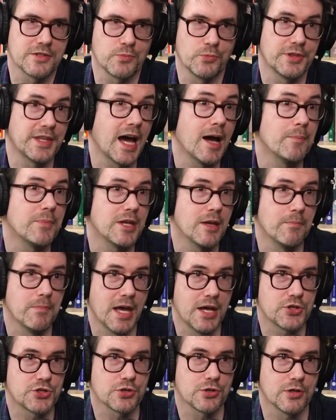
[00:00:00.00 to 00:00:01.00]
Would that be a
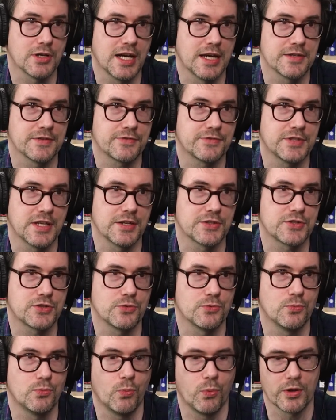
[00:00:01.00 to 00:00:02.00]
measure as, as
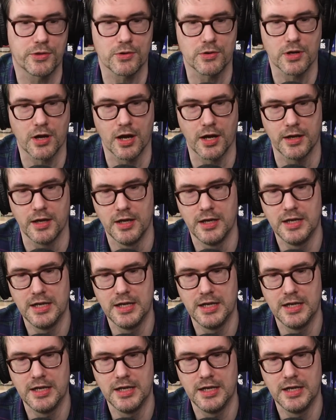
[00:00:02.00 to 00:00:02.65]
to whether or not